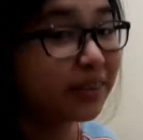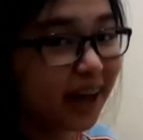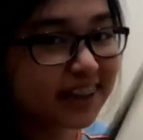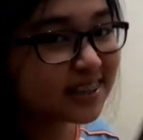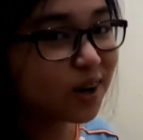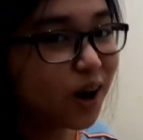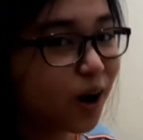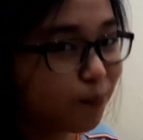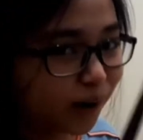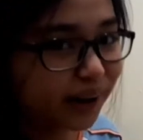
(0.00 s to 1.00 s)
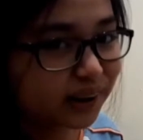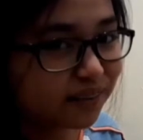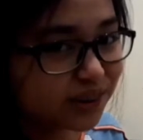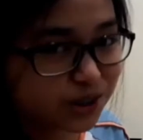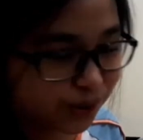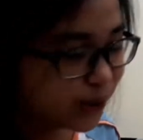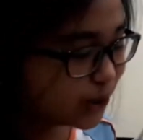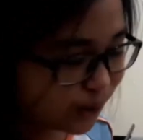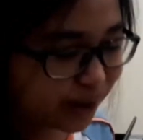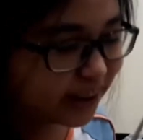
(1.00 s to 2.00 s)
that's a part of a short
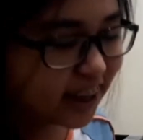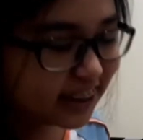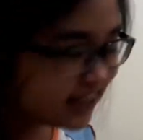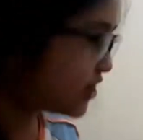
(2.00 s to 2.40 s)
story. That is